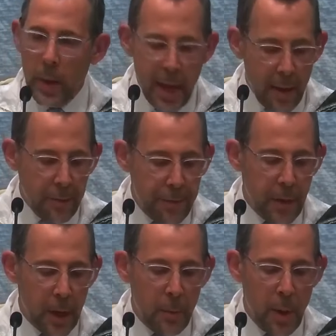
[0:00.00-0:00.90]
we
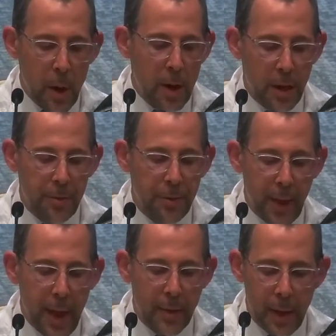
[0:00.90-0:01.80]
have an American
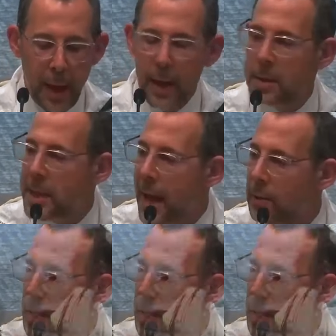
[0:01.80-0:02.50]
flag that hangs